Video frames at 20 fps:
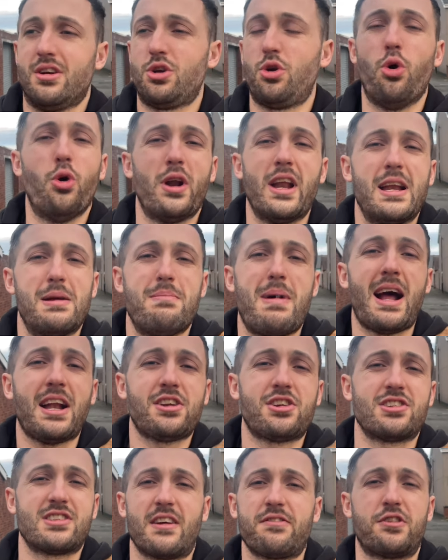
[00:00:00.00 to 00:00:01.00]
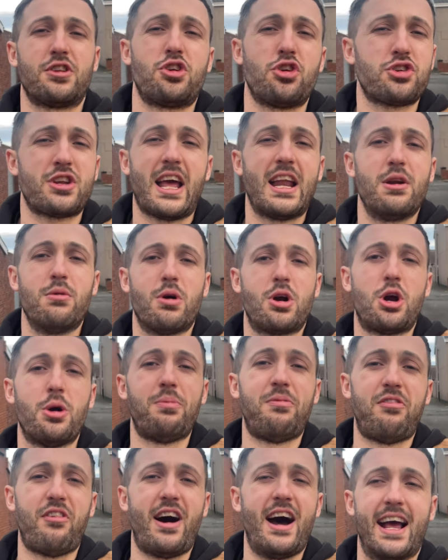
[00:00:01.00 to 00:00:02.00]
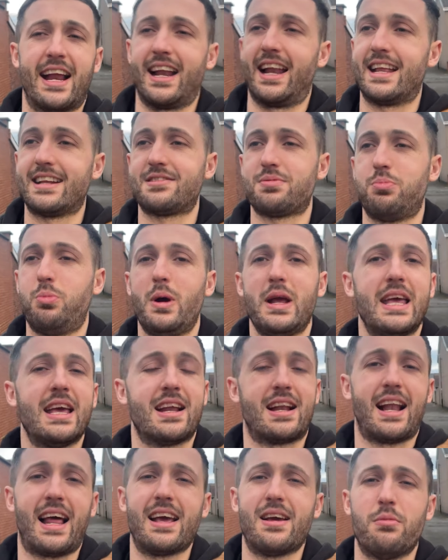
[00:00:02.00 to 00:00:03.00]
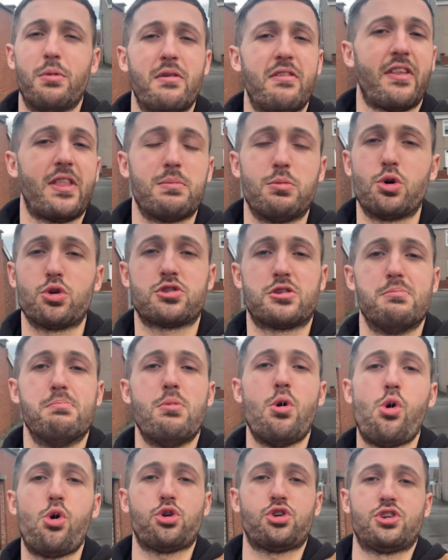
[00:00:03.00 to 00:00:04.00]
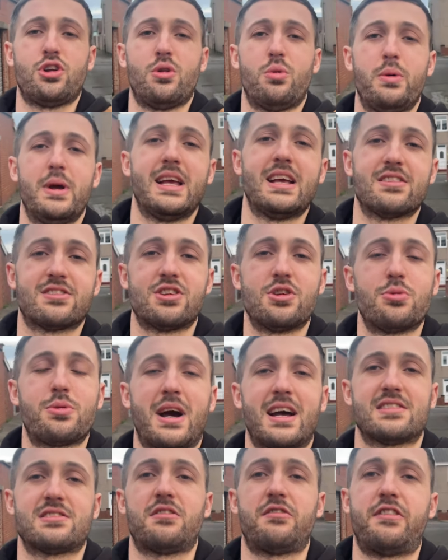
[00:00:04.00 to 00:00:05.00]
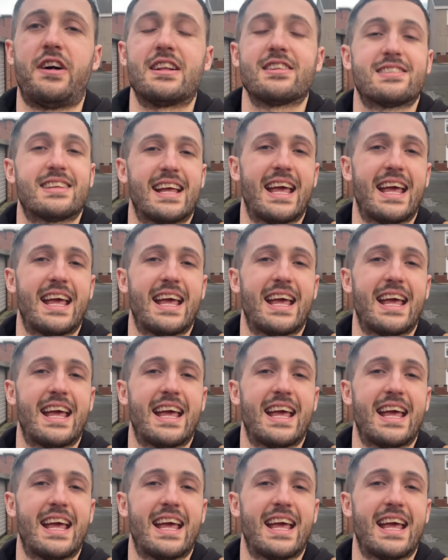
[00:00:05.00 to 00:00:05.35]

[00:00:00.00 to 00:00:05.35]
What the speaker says: Going into matches after just getting to a cup final, it's weird. Like, we've had the most emotional week as Newcastle fans.